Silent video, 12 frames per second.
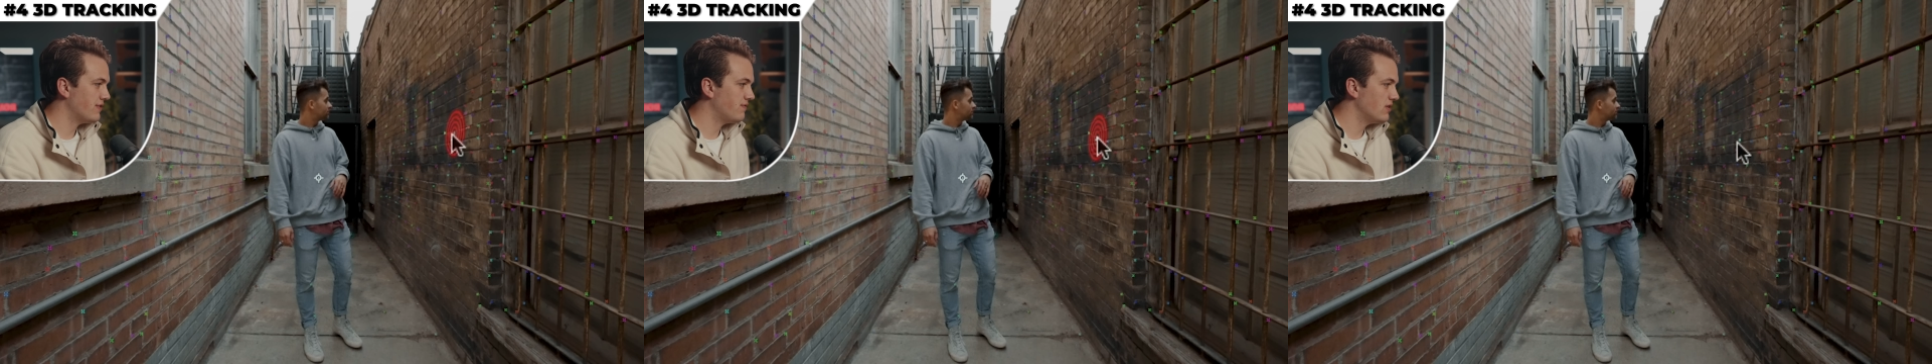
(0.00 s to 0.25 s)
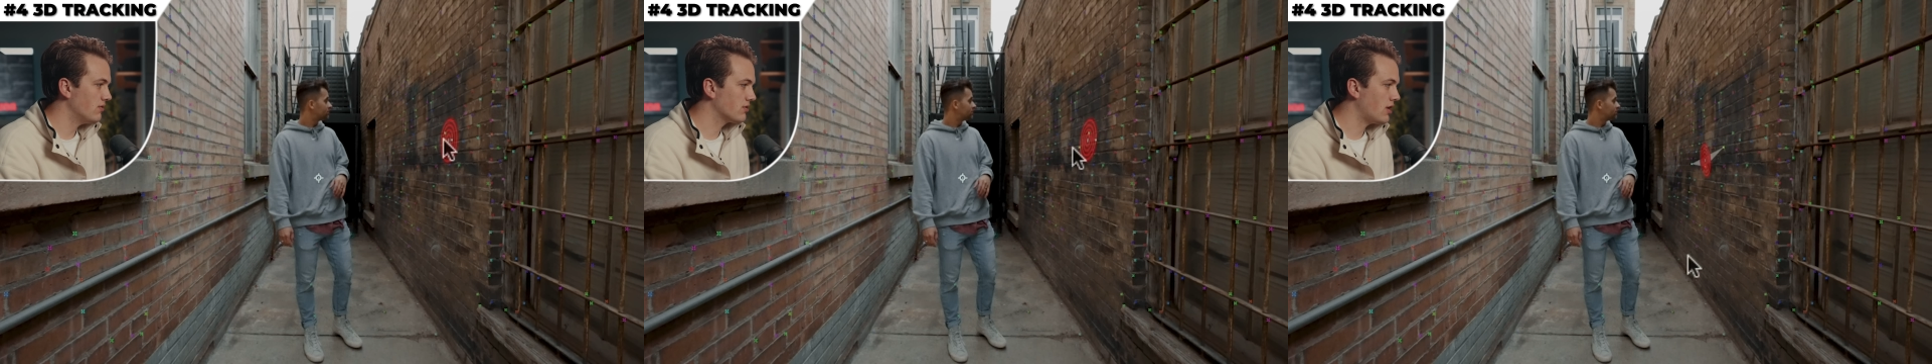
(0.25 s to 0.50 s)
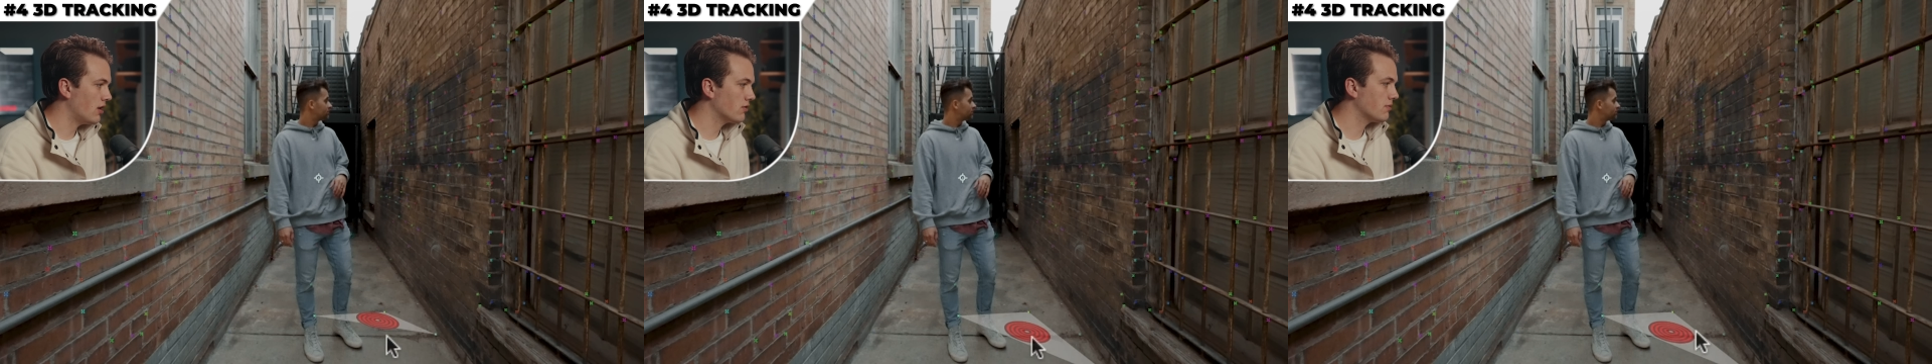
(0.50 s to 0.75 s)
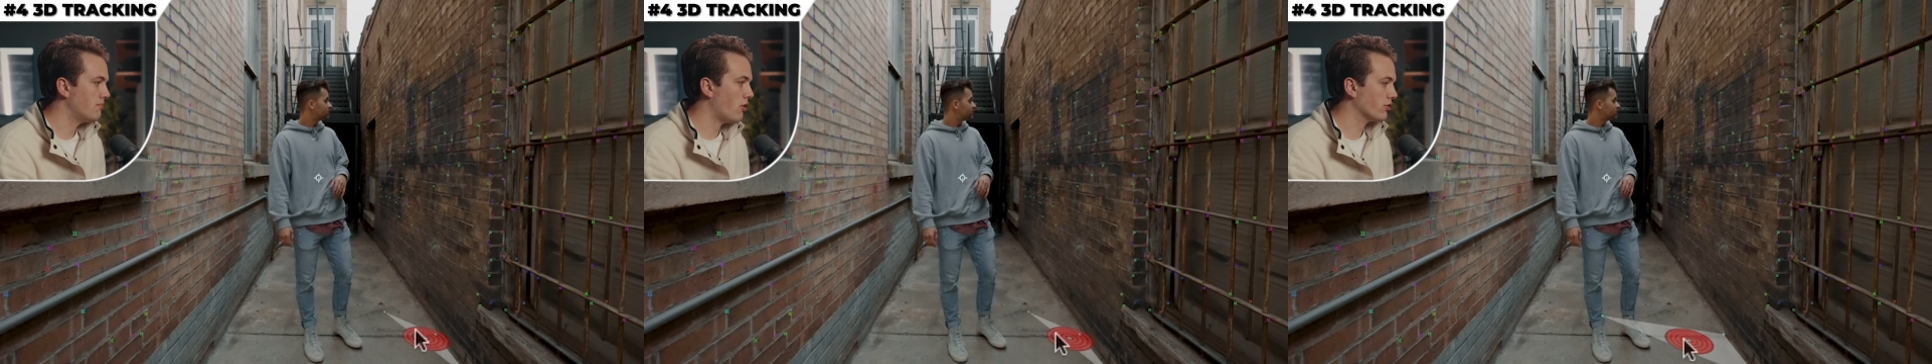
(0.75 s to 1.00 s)
of little
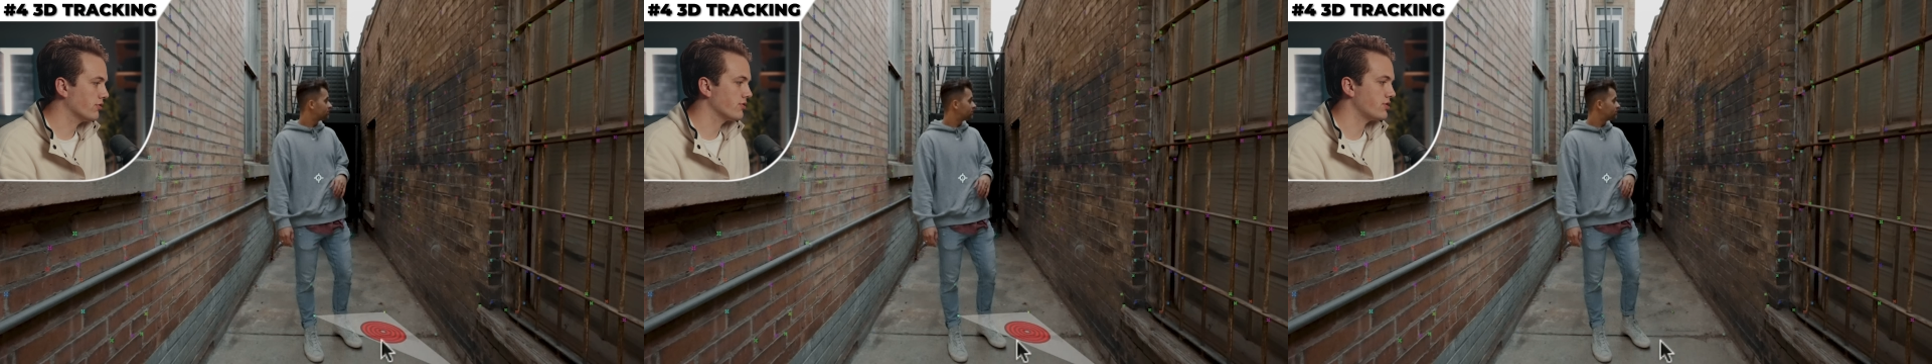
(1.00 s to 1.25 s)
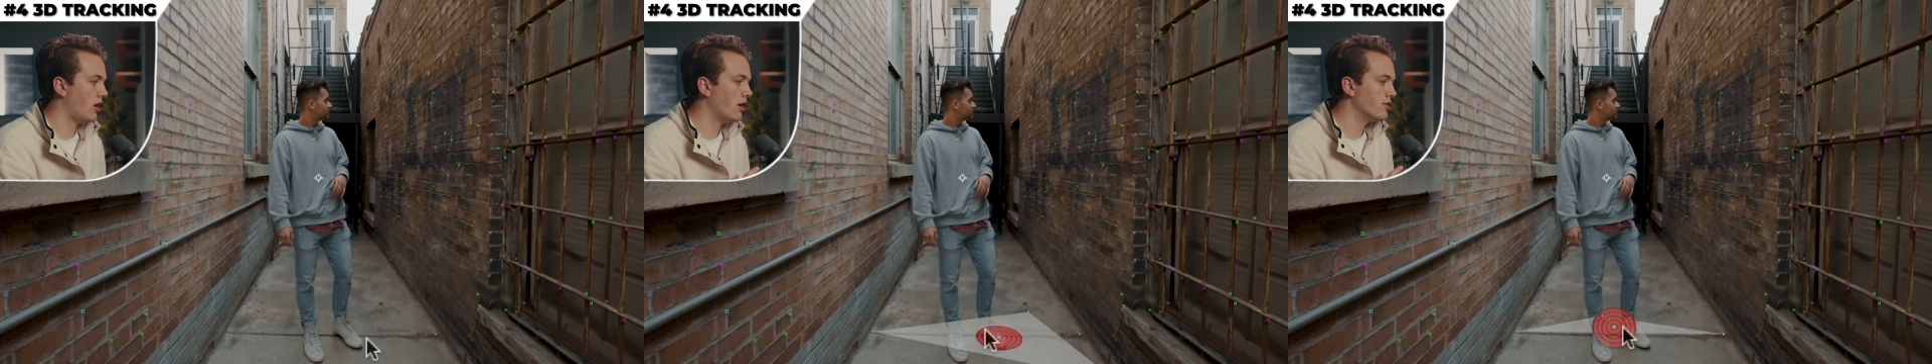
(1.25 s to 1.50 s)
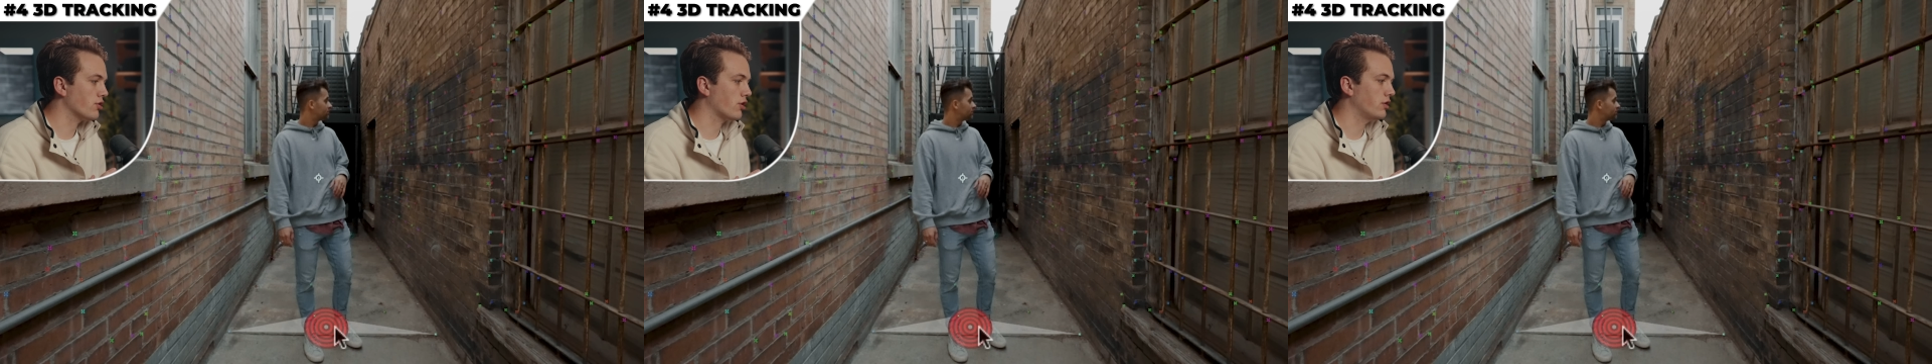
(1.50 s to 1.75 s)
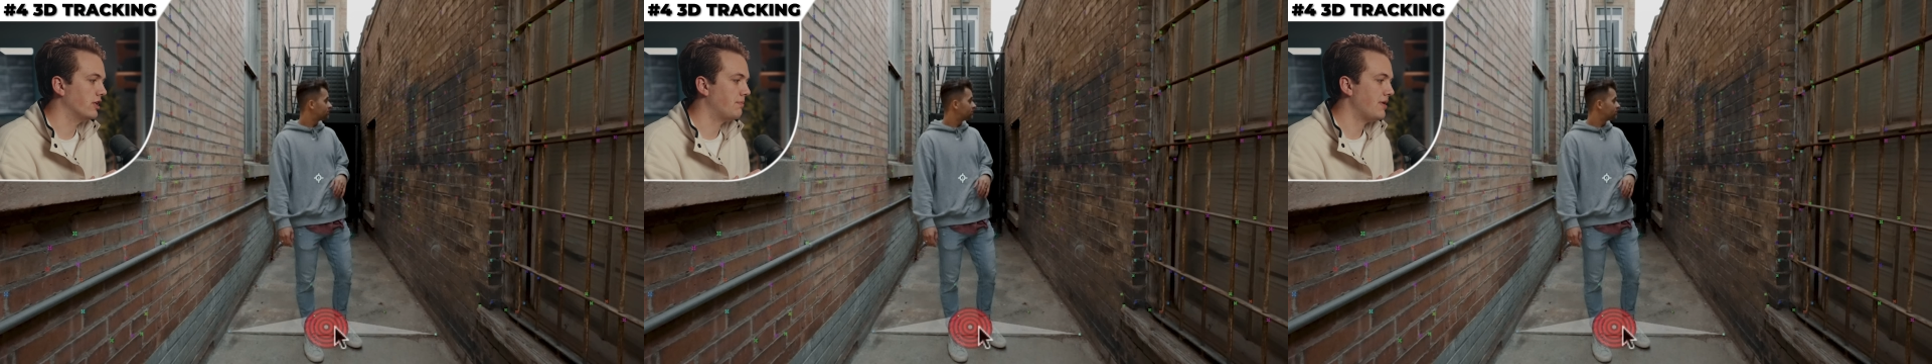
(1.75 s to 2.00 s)
colored markers on your
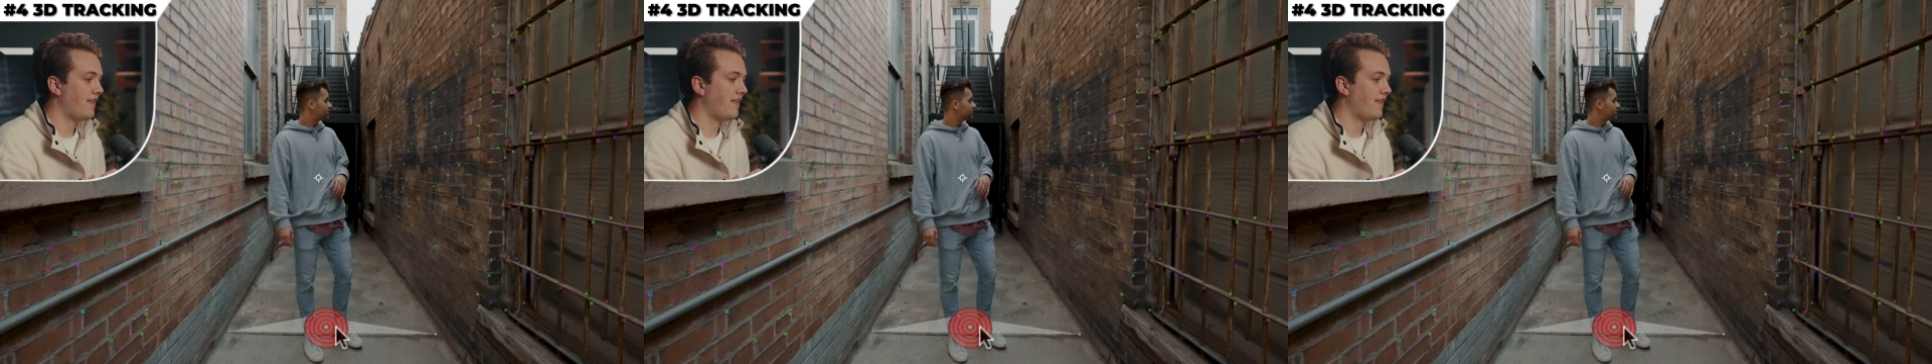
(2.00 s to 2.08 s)
clip